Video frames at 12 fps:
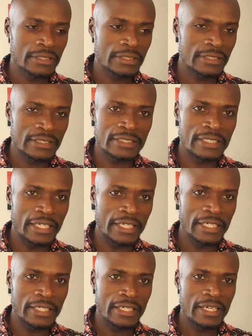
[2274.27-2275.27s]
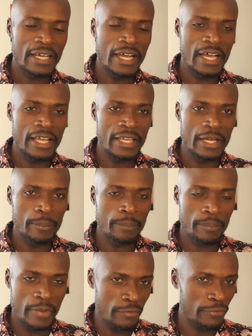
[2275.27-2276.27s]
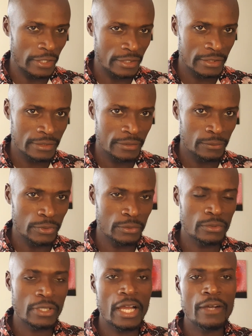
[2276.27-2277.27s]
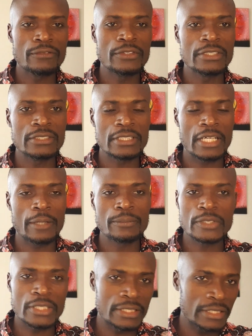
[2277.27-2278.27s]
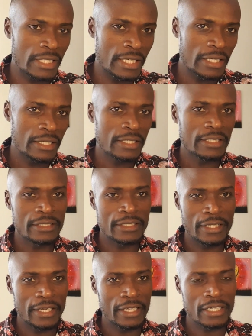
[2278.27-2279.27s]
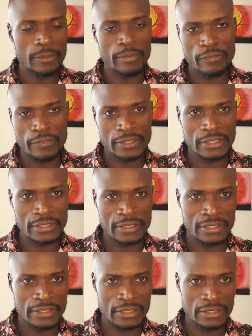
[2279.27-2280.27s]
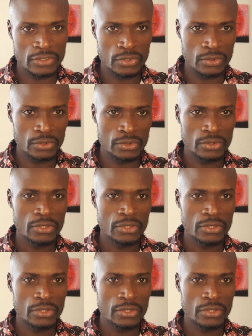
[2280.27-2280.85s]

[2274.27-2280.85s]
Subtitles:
say I am perfect. We could have these gaps, and they end up affecting the research. So